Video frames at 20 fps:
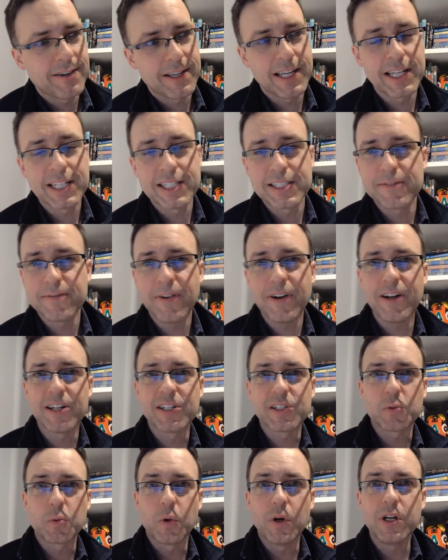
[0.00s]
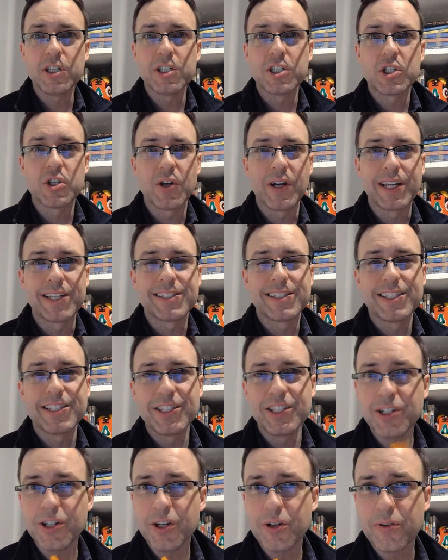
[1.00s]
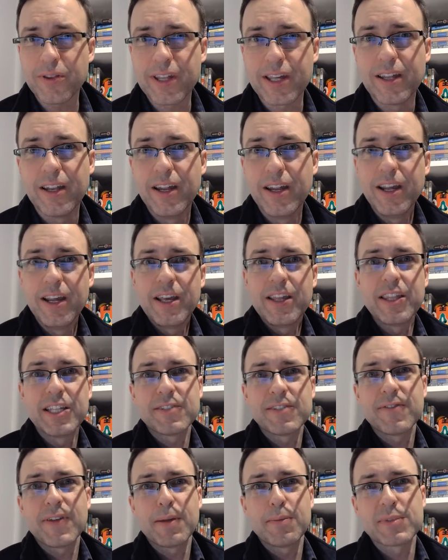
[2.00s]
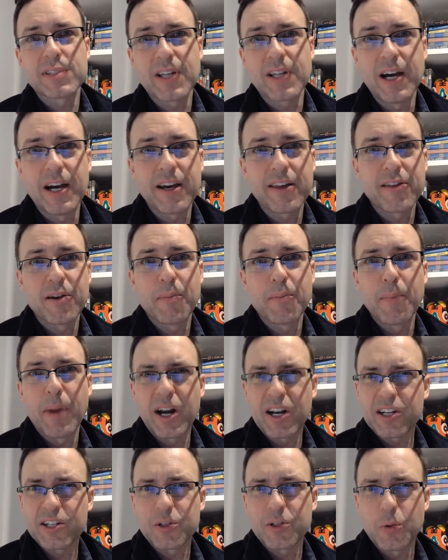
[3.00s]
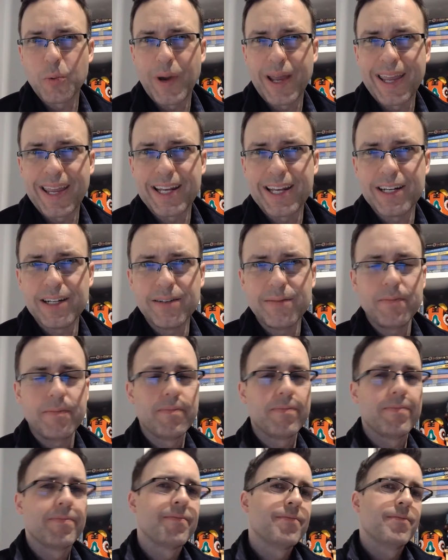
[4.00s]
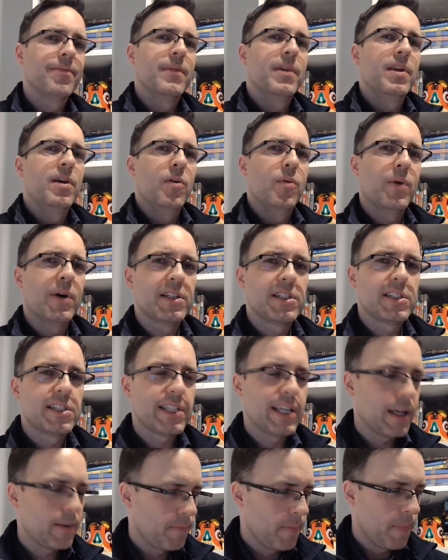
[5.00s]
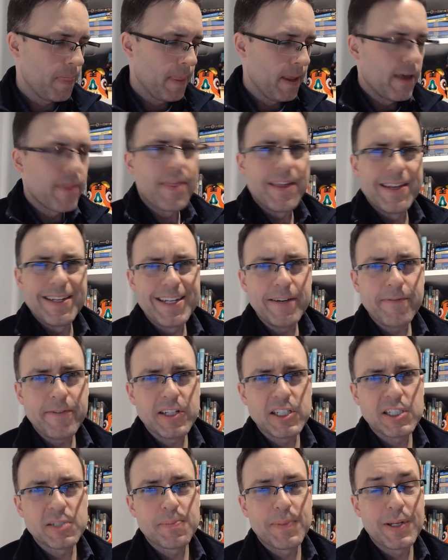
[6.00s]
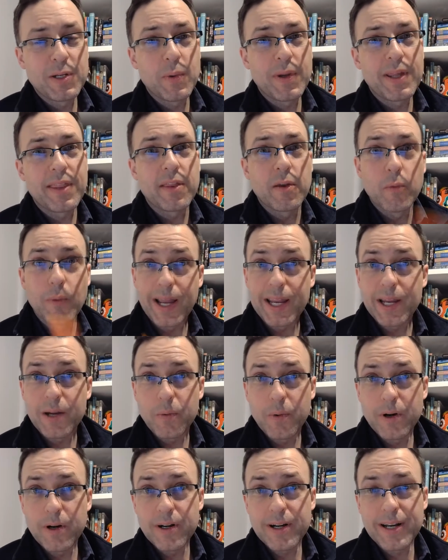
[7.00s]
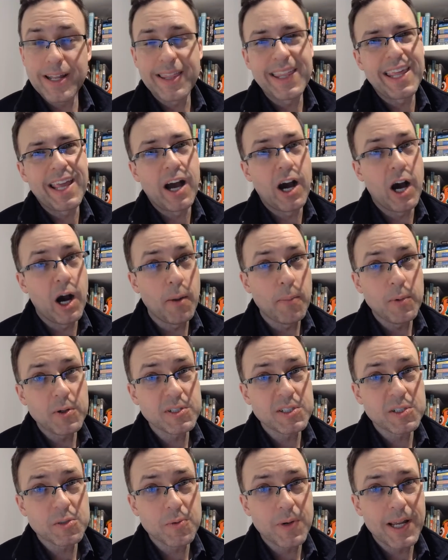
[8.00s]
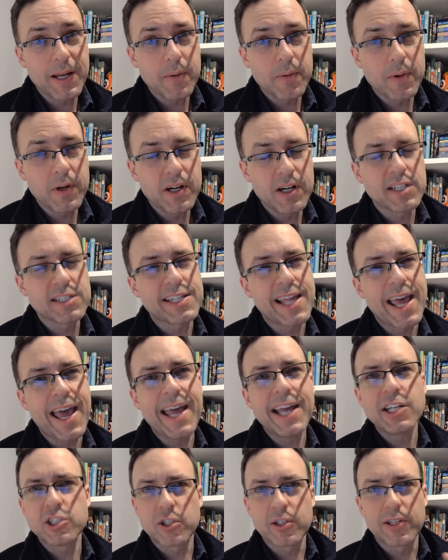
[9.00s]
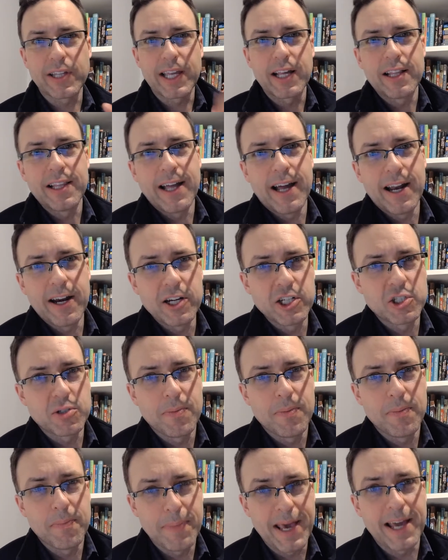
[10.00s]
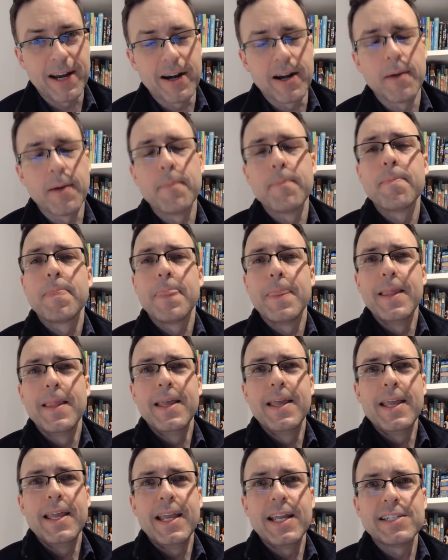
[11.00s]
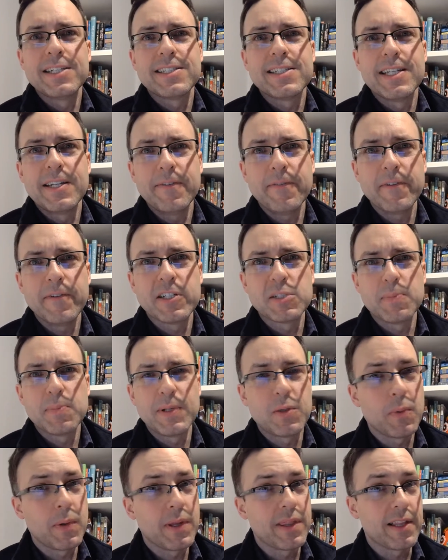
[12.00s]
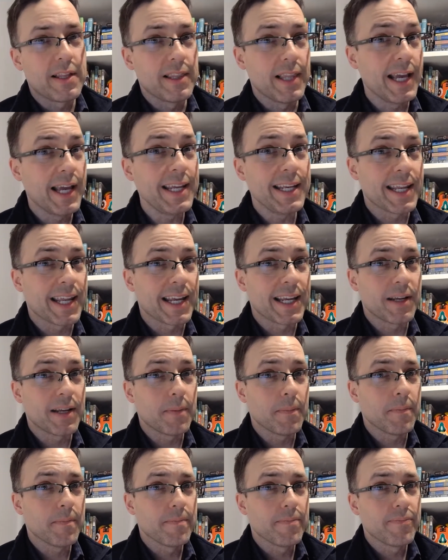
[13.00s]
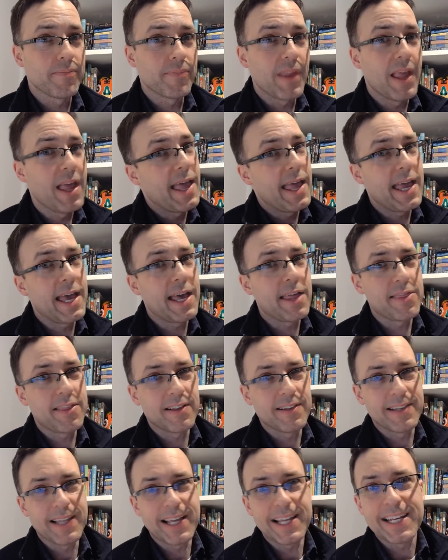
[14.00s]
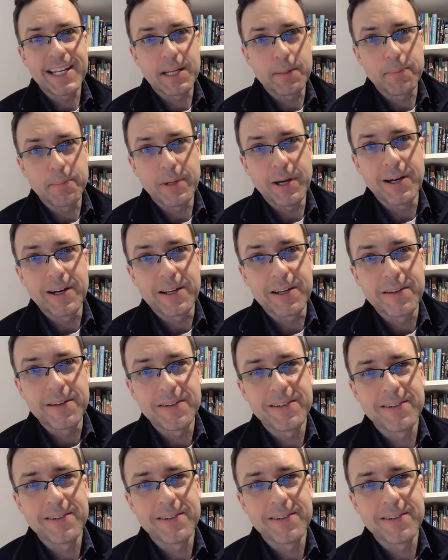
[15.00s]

As far as word choice, did you know that this famous author, Mark Twain, once said, the difference between the right word and the almost right word is actually a large matter. It's the difference between the lightning and the lightning bug.